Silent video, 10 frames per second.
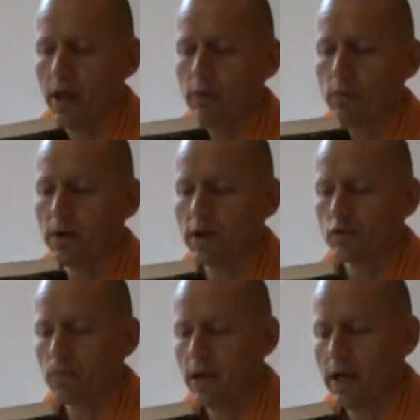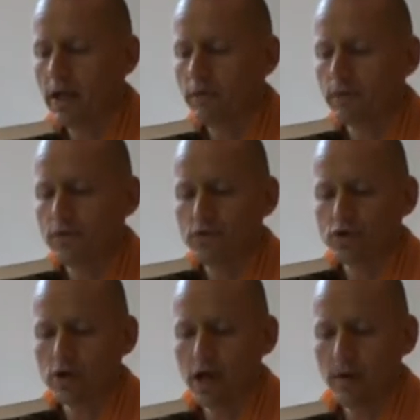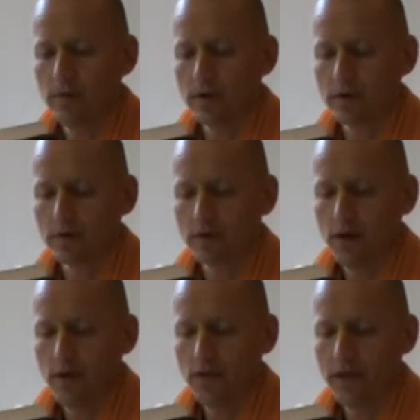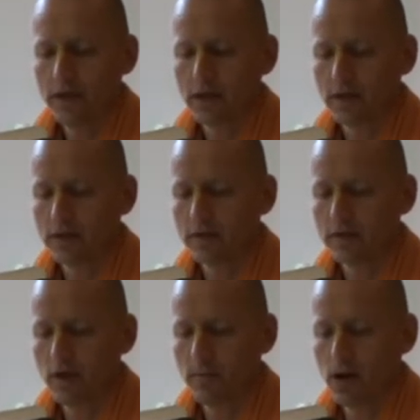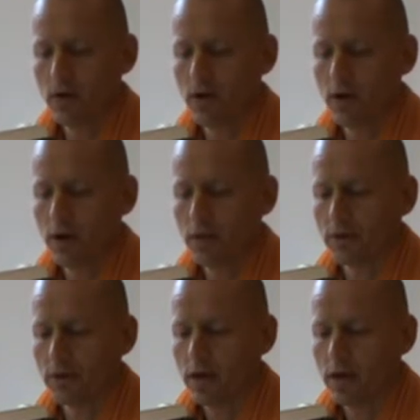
Everyone is planning for future happiness, thinking that somehow or other,